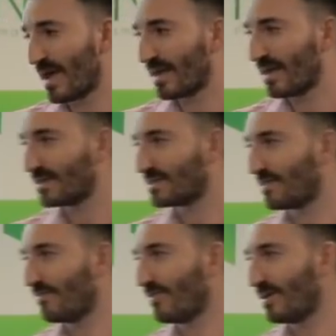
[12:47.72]
banking is
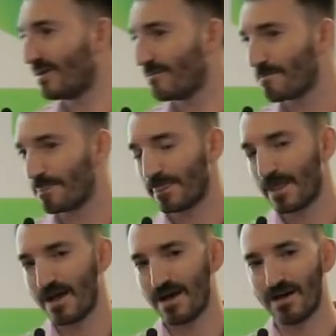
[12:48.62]
something,
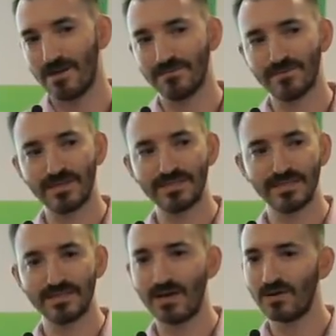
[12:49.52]

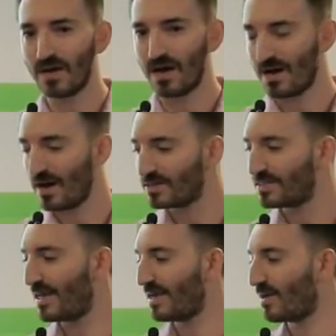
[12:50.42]
it's our
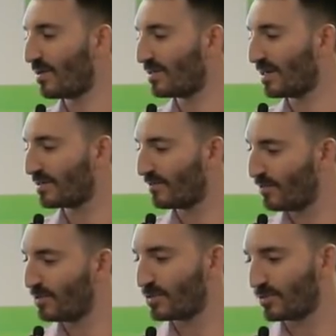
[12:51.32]
take on like the
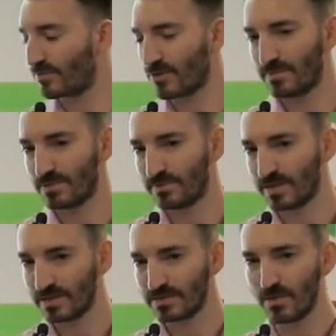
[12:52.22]
future of crypto,
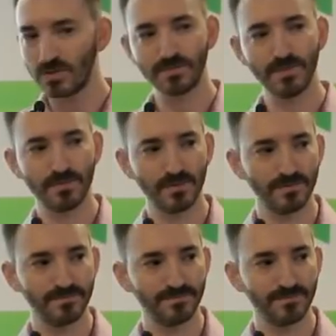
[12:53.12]
because most
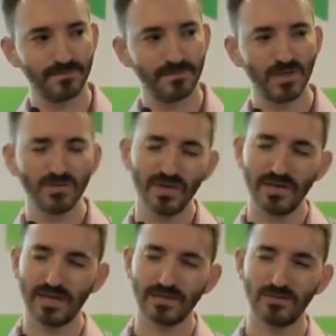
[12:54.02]
people don't
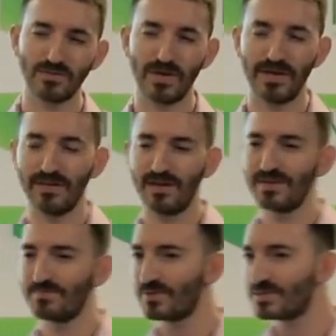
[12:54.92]
really like to trade. I
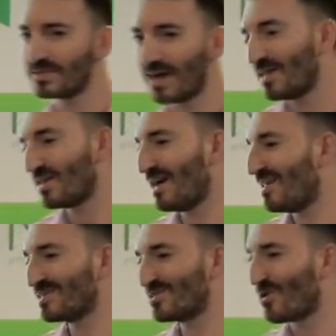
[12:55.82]
mean, personally, I
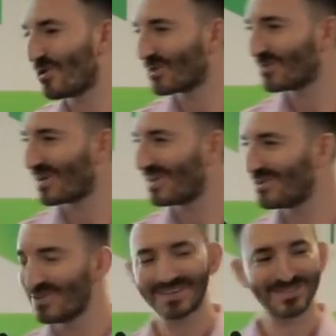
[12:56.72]
like to hodl, right?
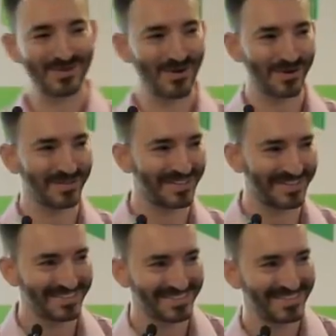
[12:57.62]
Who likes to hodl
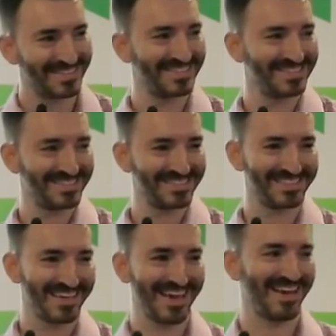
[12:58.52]
here?
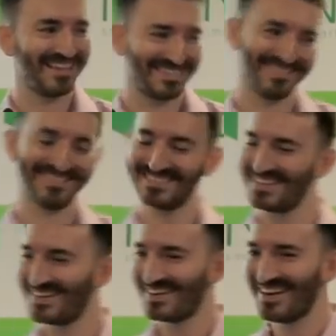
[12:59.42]
Yeah,
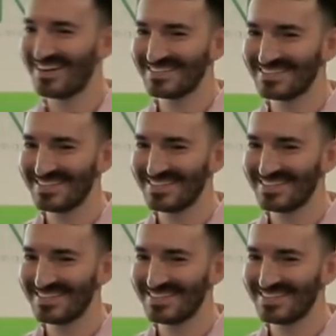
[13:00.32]
right.